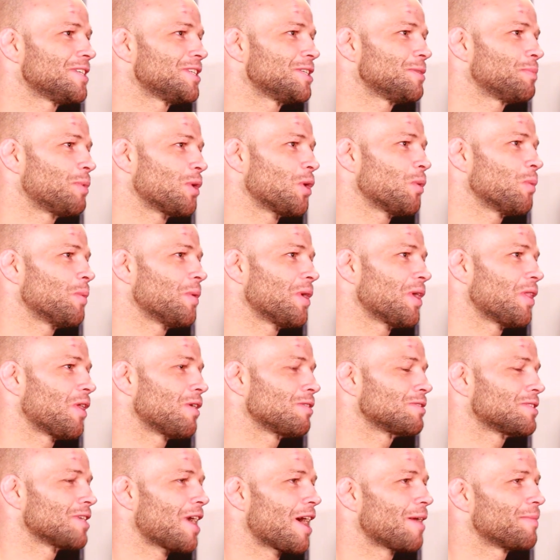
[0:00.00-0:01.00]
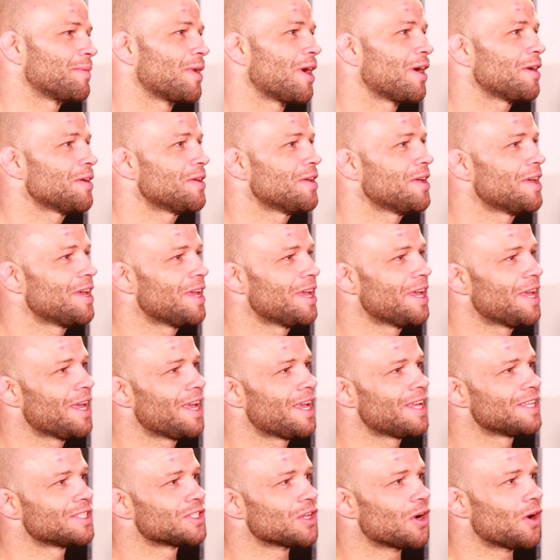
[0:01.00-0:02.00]
She's been up with me a long time now,
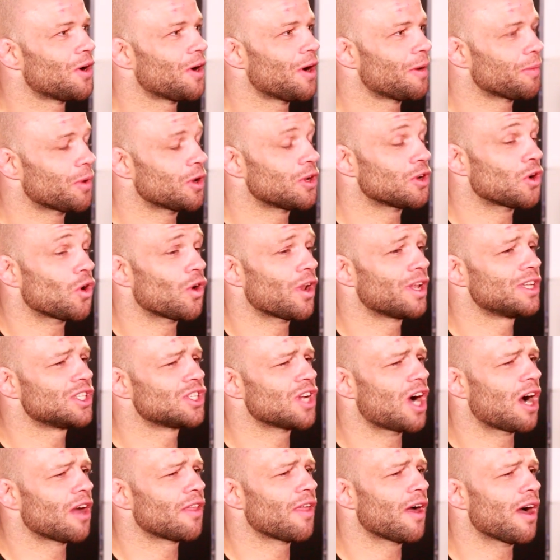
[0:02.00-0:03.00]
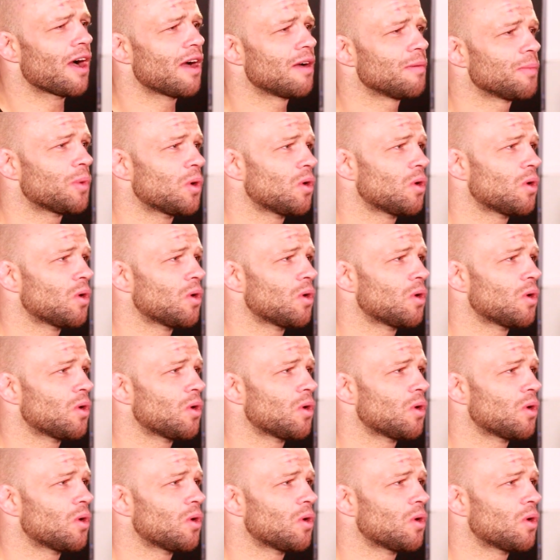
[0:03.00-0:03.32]
so I'm going to go and enjoy that.